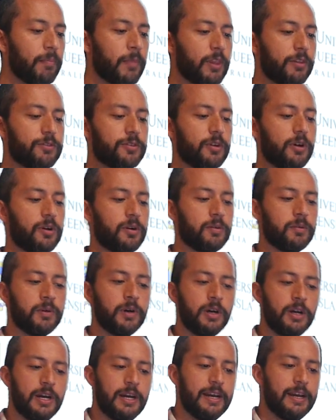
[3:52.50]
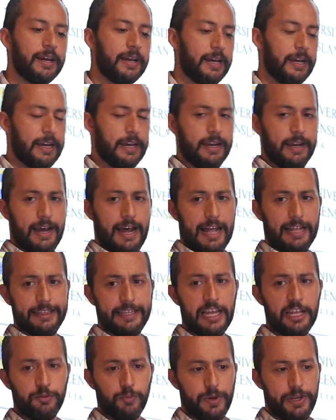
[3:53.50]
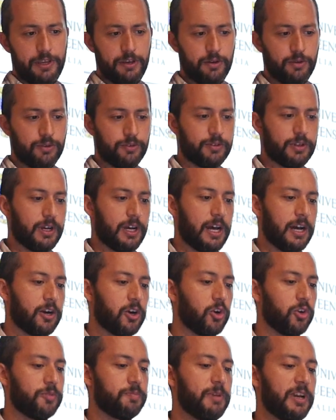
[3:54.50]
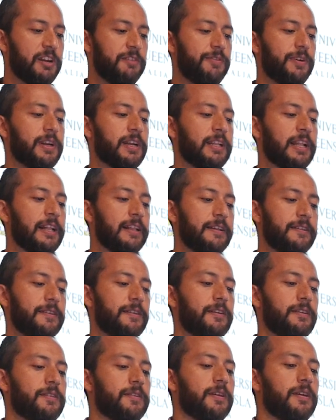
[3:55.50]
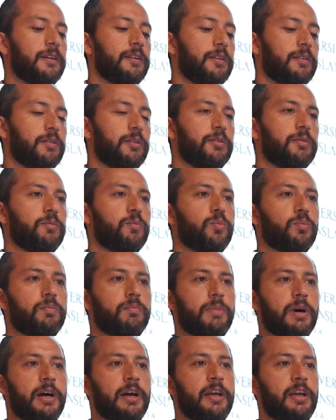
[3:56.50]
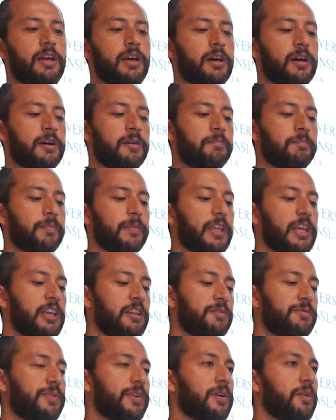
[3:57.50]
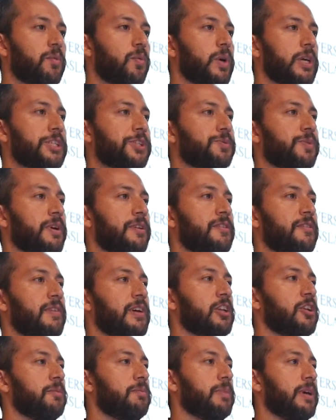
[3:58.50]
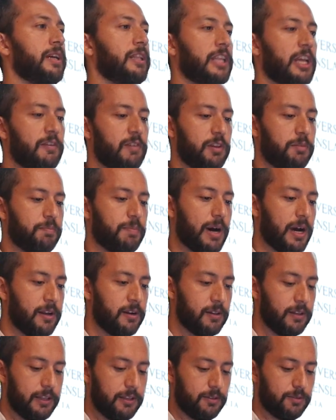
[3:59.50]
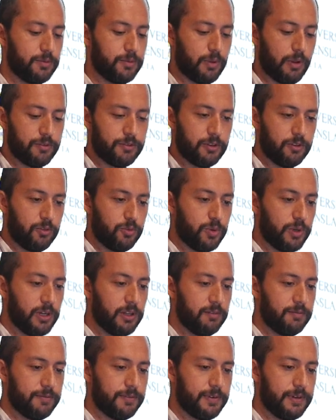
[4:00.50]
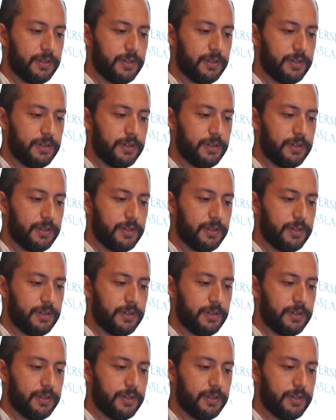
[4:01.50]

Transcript: So, and then we used cost-benefit analysis by Infer, which was developed by David Panel in 2012.